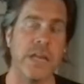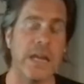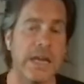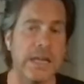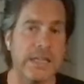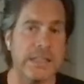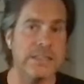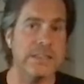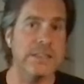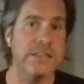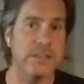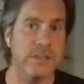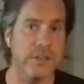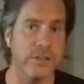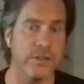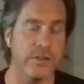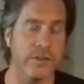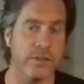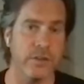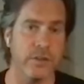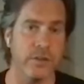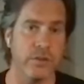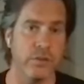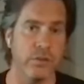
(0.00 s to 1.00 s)
I see
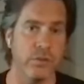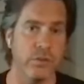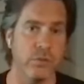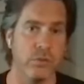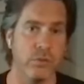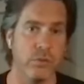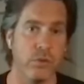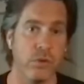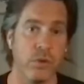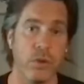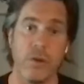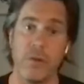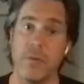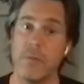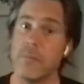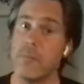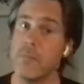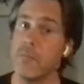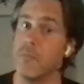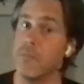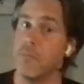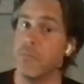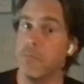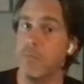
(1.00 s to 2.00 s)
something new.
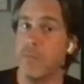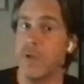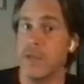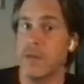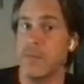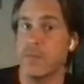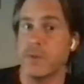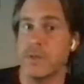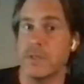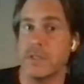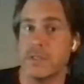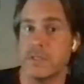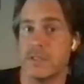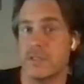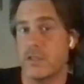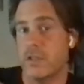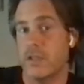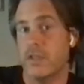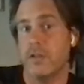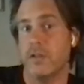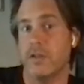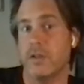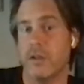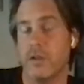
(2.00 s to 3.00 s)
Maybe it's
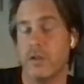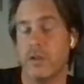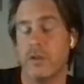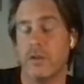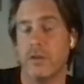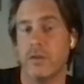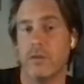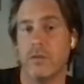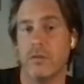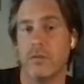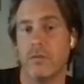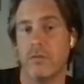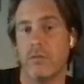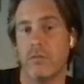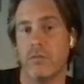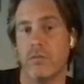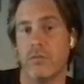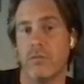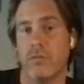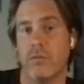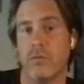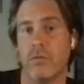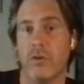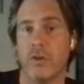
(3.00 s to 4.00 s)
in
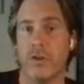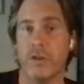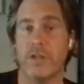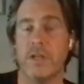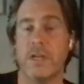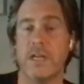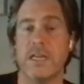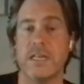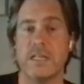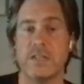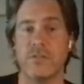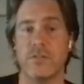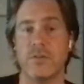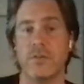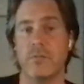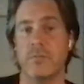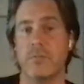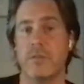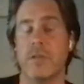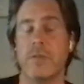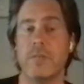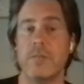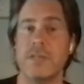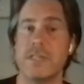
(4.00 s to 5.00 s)
on the last film,
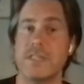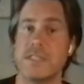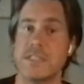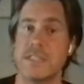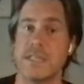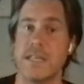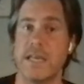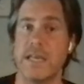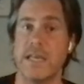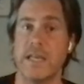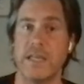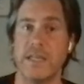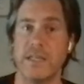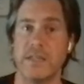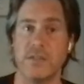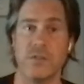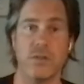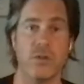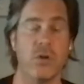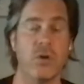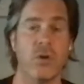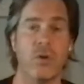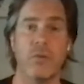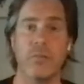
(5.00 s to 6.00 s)
maybe it's Alex,
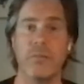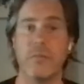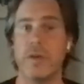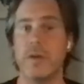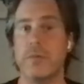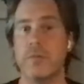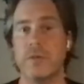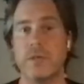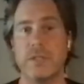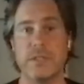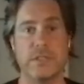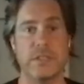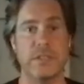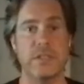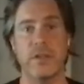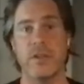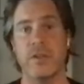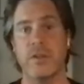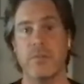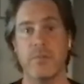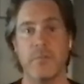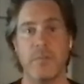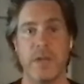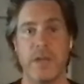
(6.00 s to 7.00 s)
or maybe it's
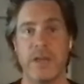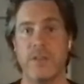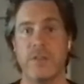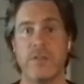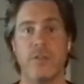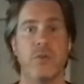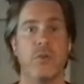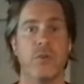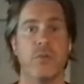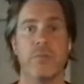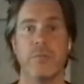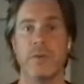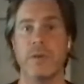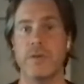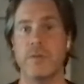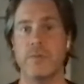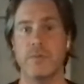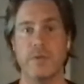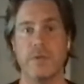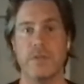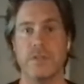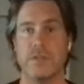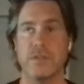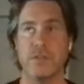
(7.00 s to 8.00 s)
Matthew, or
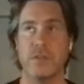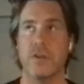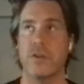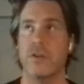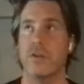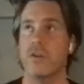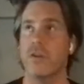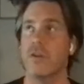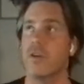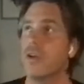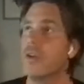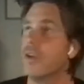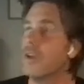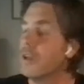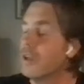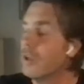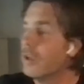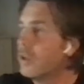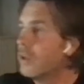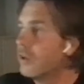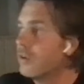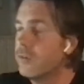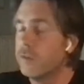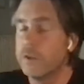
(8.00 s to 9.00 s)
maybe it's
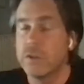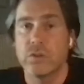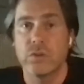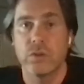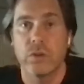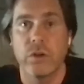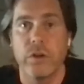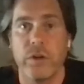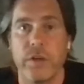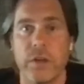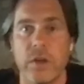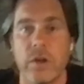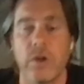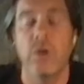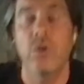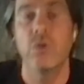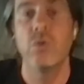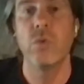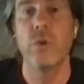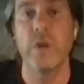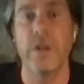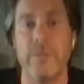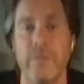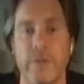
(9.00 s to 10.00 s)
Victoria,
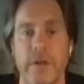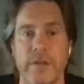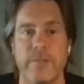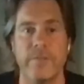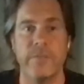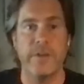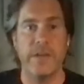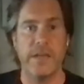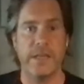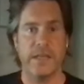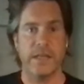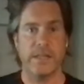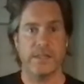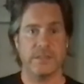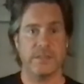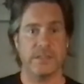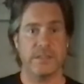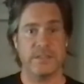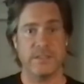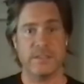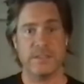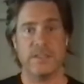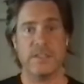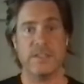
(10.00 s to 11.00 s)
whoever I've had as
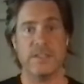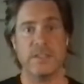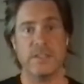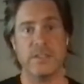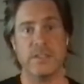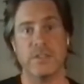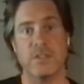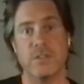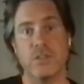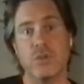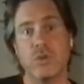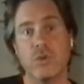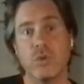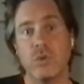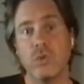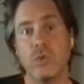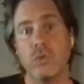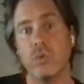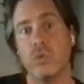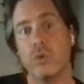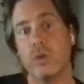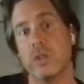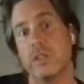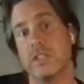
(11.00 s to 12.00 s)
assistants, who
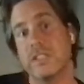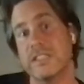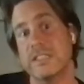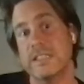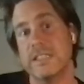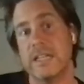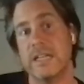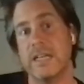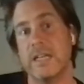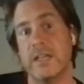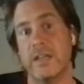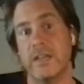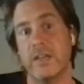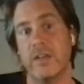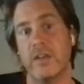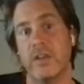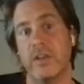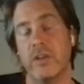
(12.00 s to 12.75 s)
will start